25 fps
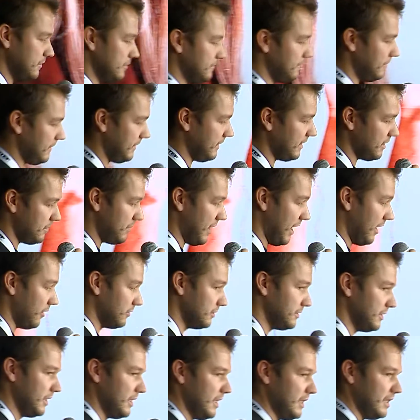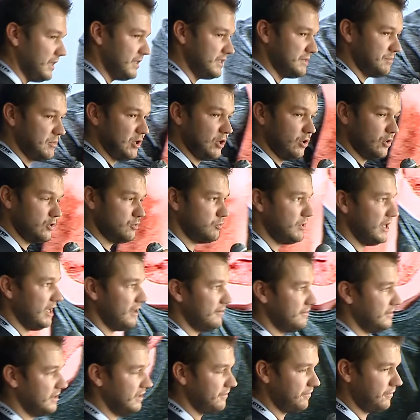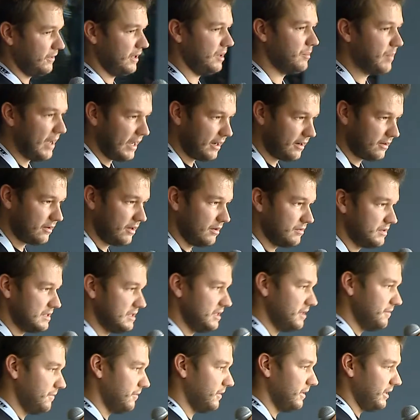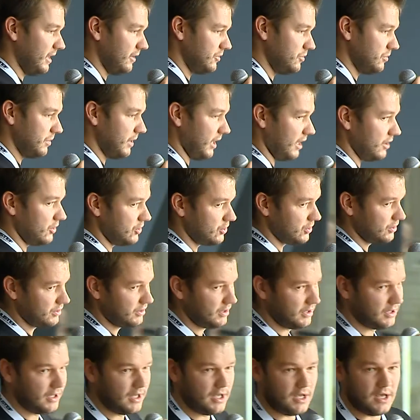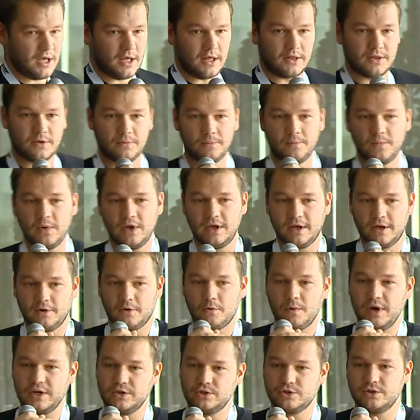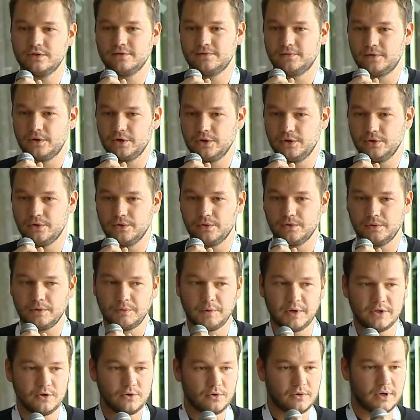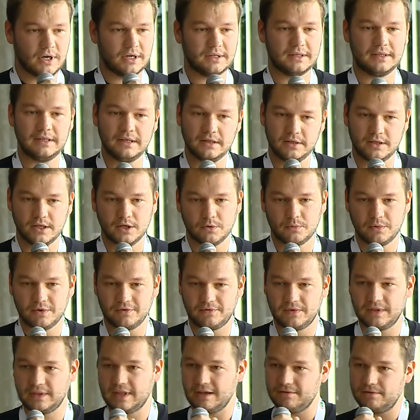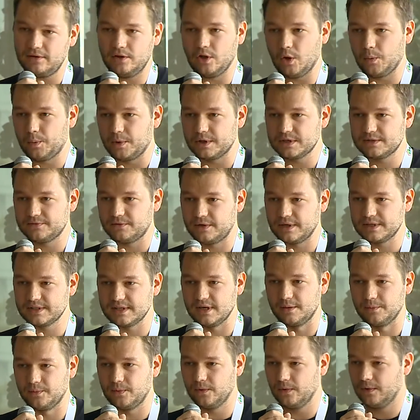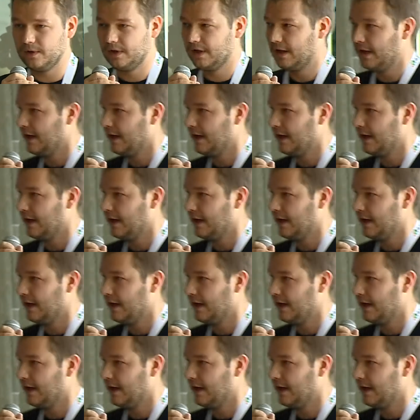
to think about is because we have different backgrounds, different education, the big question for you when you are dealing with developers, for example,